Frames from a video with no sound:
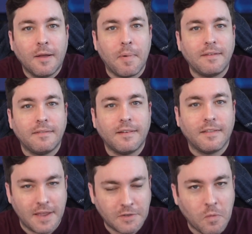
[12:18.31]
But
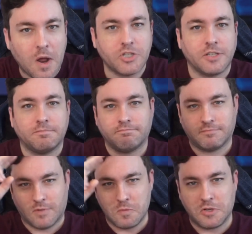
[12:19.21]
thanks for watching.
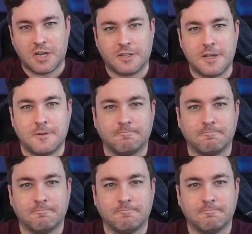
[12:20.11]
We'll talk later.